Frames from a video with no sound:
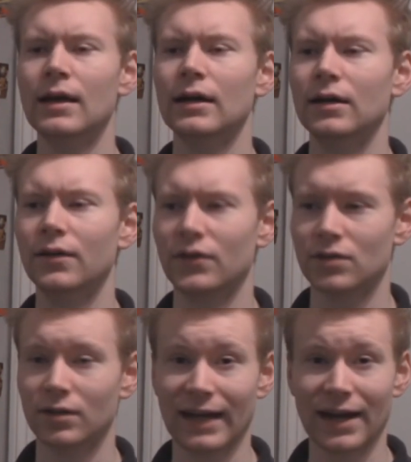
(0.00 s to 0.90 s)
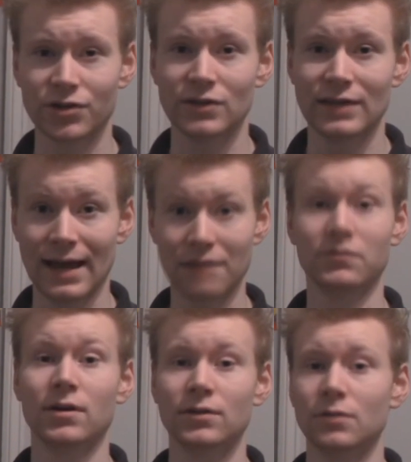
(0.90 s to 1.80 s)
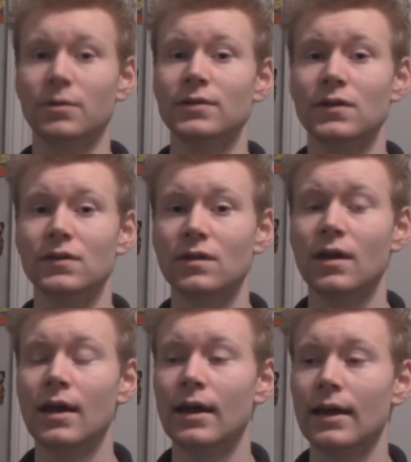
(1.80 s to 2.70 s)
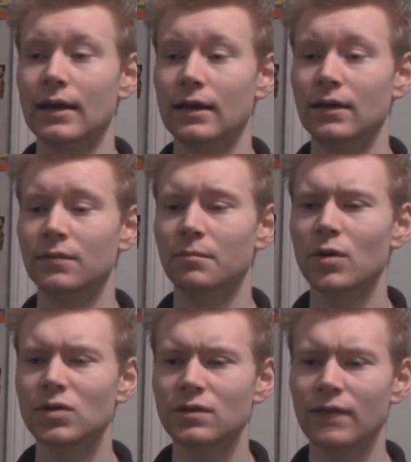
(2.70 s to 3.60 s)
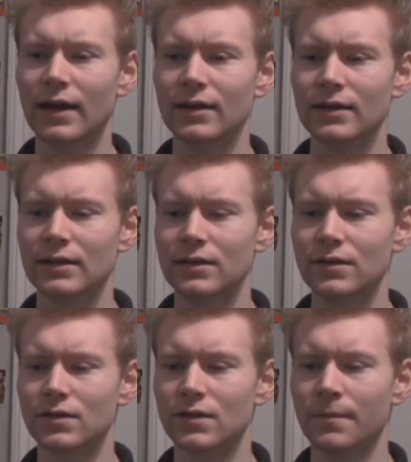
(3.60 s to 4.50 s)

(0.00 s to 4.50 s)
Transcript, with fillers: That's called Actions Have Consequences. And most of that is